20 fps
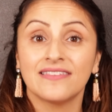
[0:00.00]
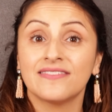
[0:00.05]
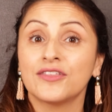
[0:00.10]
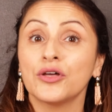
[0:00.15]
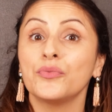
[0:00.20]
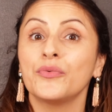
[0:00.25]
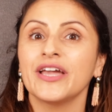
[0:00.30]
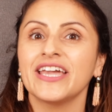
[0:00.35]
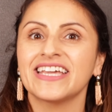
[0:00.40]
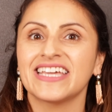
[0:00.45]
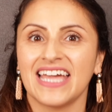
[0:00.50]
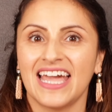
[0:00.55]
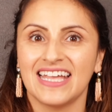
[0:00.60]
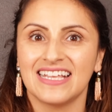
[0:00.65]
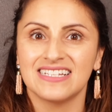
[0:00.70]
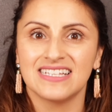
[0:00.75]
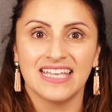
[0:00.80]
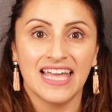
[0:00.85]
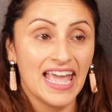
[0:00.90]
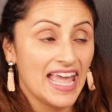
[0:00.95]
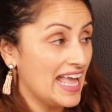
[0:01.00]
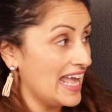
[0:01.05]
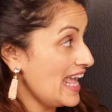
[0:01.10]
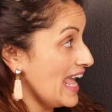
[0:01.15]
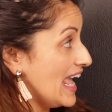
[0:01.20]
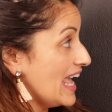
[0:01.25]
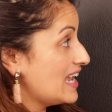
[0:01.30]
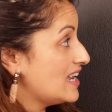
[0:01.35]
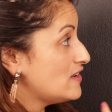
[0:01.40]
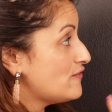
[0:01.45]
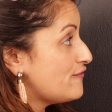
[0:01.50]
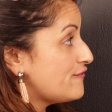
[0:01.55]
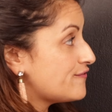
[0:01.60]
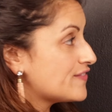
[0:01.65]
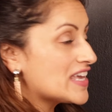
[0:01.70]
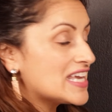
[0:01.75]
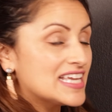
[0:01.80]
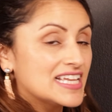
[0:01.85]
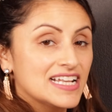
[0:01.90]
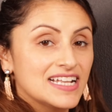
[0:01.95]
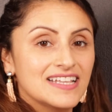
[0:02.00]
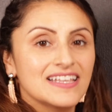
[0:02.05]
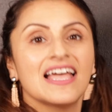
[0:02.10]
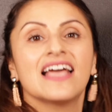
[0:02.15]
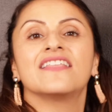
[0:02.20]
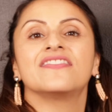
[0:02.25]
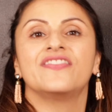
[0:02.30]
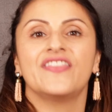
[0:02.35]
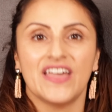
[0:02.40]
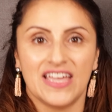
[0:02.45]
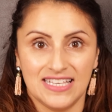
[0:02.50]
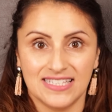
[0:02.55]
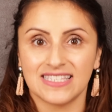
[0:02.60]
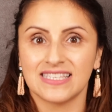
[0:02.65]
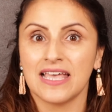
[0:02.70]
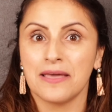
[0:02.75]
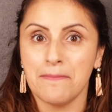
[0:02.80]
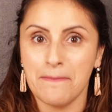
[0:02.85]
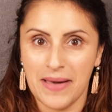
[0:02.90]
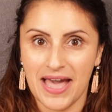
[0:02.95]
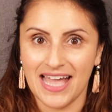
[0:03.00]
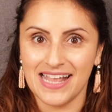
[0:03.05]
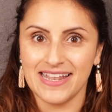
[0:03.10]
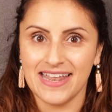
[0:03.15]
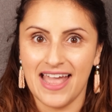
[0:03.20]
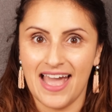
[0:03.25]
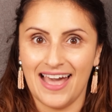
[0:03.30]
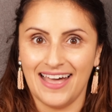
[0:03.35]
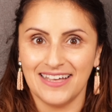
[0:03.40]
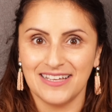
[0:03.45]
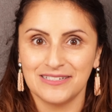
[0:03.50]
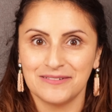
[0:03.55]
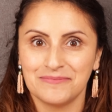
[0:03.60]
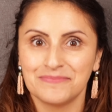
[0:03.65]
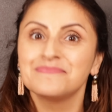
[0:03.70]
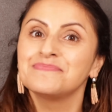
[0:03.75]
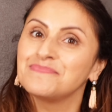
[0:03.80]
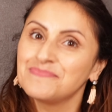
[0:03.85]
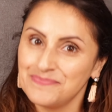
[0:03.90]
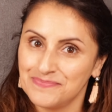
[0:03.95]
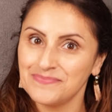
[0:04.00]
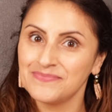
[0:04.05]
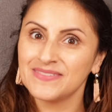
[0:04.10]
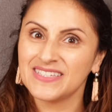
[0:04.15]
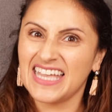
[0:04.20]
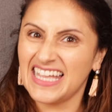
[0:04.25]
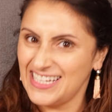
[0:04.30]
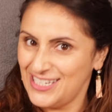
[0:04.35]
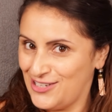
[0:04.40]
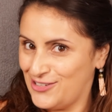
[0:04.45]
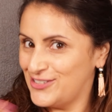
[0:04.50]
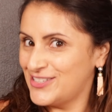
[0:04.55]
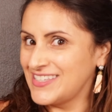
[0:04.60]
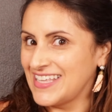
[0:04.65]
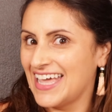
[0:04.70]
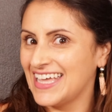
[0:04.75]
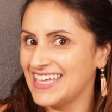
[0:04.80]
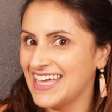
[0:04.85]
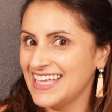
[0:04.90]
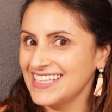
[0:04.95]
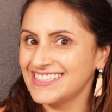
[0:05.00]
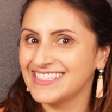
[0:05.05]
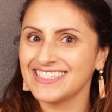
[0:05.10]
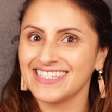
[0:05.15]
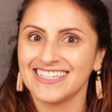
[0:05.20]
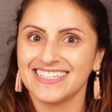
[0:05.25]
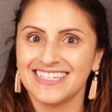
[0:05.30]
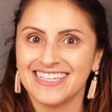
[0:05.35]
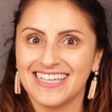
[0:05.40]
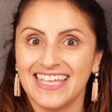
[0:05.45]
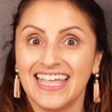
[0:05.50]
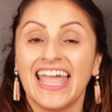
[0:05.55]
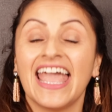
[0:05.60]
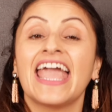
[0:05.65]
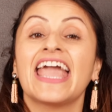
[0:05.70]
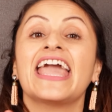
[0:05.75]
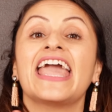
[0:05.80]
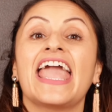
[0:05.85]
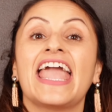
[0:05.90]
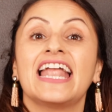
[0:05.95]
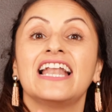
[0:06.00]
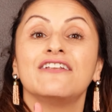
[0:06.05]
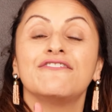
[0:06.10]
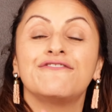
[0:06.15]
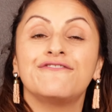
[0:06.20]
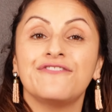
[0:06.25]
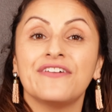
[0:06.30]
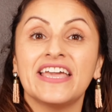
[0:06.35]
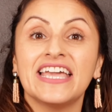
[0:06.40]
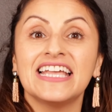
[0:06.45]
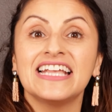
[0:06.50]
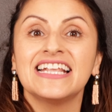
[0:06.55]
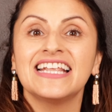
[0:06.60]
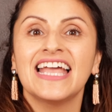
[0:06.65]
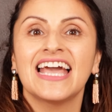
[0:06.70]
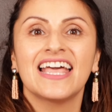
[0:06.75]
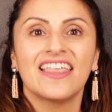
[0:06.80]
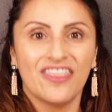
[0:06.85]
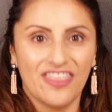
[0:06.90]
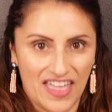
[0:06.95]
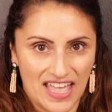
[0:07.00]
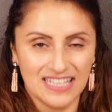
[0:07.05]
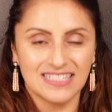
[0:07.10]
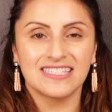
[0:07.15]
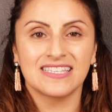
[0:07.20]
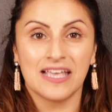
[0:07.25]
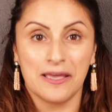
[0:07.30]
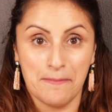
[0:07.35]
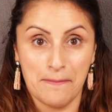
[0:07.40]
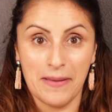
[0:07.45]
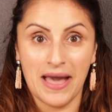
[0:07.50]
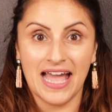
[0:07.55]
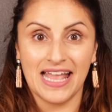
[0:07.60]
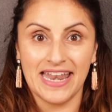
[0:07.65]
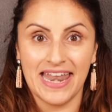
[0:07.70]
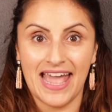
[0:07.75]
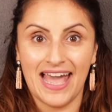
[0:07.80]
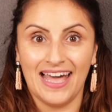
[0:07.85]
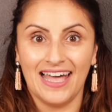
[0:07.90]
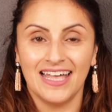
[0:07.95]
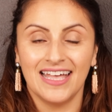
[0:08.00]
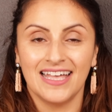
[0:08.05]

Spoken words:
The weekend. El fin de semana. Can you say it? El fin de semana.